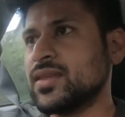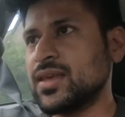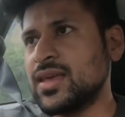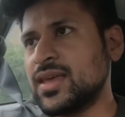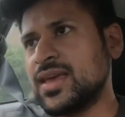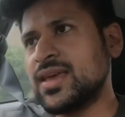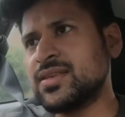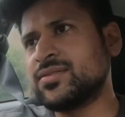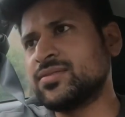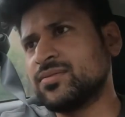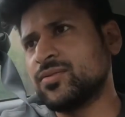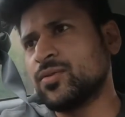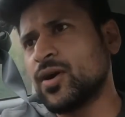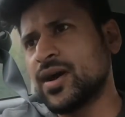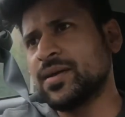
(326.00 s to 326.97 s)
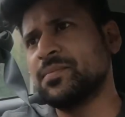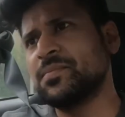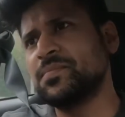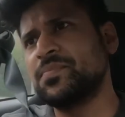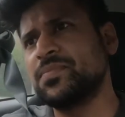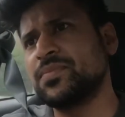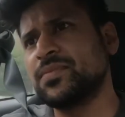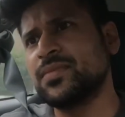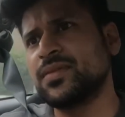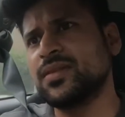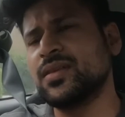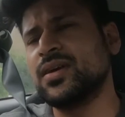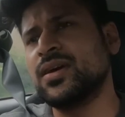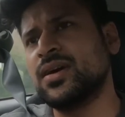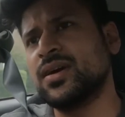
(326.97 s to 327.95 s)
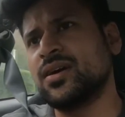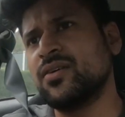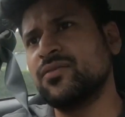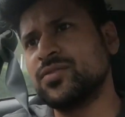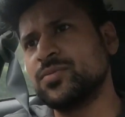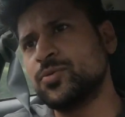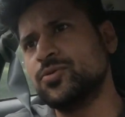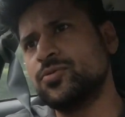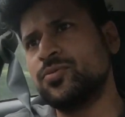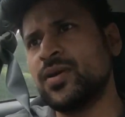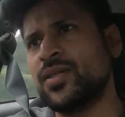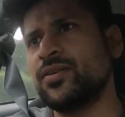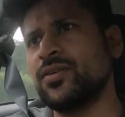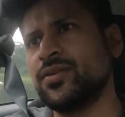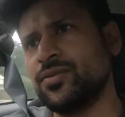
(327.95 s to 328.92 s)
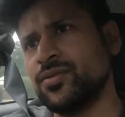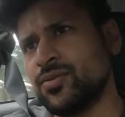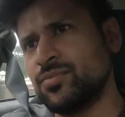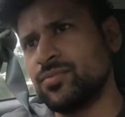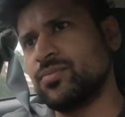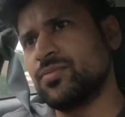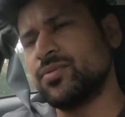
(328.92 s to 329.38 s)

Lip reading: is quite comfortable, whether you're on